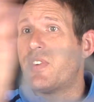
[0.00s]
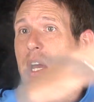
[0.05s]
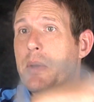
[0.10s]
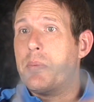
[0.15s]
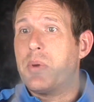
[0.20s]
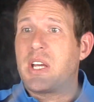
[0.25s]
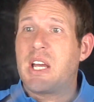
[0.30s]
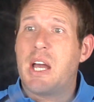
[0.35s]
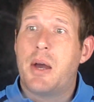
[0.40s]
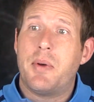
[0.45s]

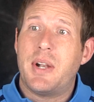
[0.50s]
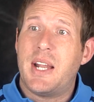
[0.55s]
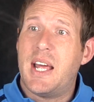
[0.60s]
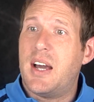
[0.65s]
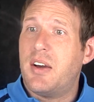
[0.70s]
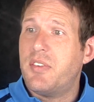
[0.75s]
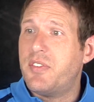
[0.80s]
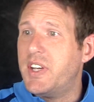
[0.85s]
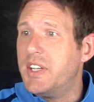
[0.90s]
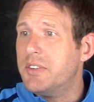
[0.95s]
vapour coming
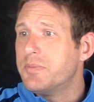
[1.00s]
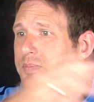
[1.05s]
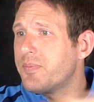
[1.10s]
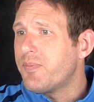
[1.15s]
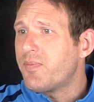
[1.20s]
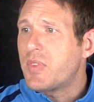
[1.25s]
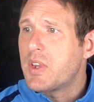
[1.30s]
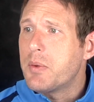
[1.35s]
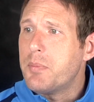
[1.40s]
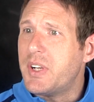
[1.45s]
out of it.
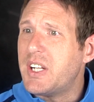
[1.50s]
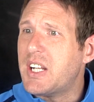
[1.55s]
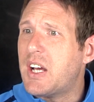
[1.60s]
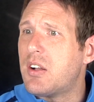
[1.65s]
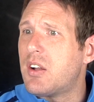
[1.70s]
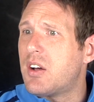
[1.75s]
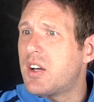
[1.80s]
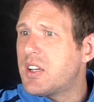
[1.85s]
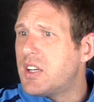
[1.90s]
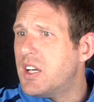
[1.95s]
But
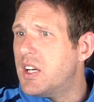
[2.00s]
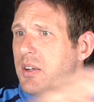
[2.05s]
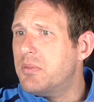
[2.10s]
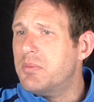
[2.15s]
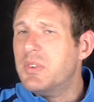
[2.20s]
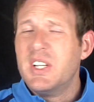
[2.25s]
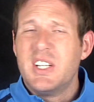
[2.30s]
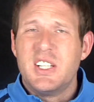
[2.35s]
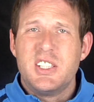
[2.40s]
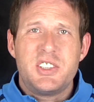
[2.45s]

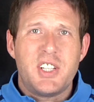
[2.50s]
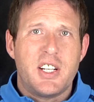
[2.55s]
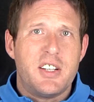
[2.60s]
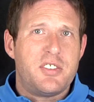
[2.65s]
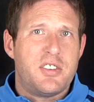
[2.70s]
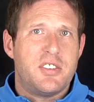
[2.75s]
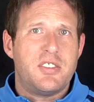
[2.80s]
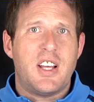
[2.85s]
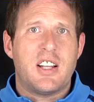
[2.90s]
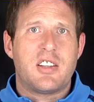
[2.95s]

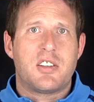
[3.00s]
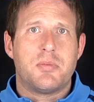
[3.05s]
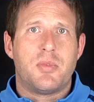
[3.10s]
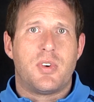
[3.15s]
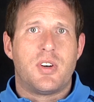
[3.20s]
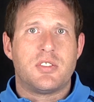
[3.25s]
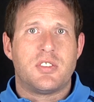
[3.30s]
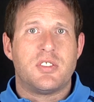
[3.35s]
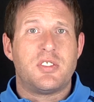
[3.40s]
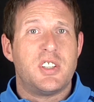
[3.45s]
Genesis
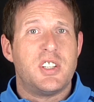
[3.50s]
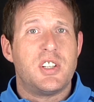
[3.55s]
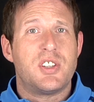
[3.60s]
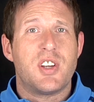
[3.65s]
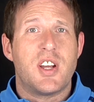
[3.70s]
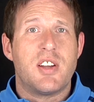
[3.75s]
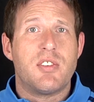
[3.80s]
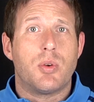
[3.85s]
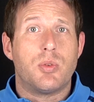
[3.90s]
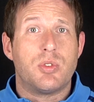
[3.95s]
atomizers in
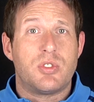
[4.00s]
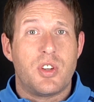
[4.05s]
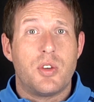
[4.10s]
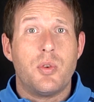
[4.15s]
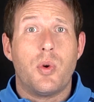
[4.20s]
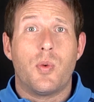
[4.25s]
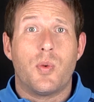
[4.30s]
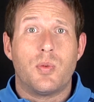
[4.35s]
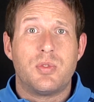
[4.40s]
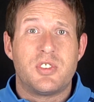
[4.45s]
general do
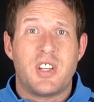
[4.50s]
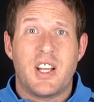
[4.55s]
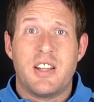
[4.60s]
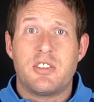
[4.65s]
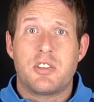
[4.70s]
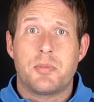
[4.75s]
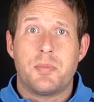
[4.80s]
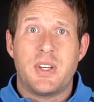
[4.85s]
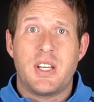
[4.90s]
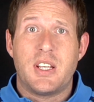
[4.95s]
all tend
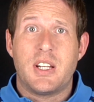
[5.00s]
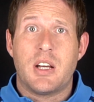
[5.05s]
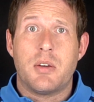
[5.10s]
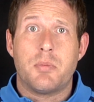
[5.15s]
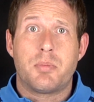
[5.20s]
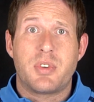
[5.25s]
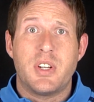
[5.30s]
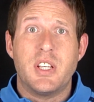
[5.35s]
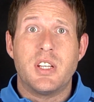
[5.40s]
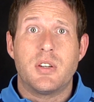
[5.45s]
to be,
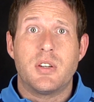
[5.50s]
pretty